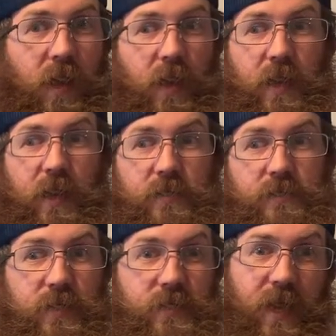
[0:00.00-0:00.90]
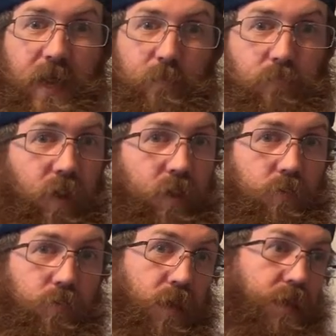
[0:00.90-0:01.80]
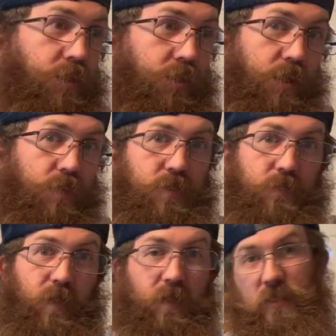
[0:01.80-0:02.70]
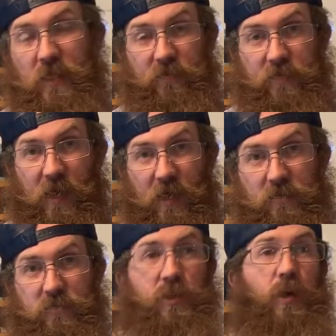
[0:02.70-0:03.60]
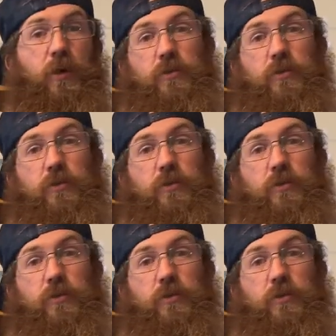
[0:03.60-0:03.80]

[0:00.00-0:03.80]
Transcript: and said they had brand new Lucky jeans at like $11.